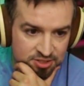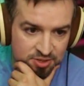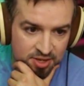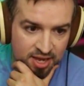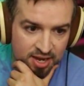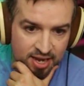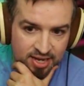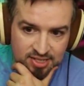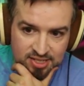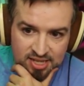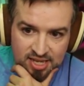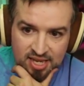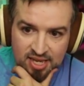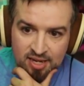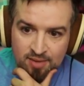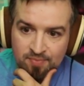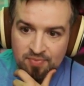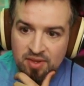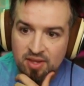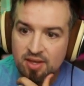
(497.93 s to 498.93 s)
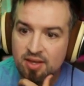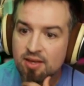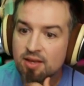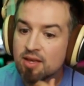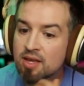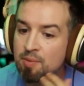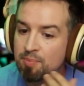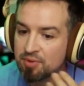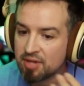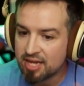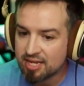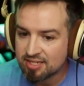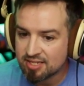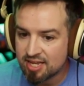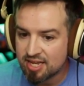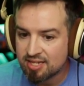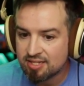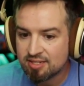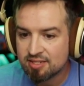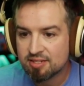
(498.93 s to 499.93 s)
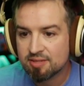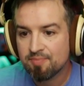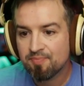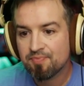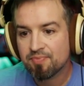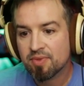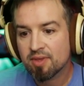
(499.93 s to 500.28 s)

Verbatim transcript: K nineteen, it plays this.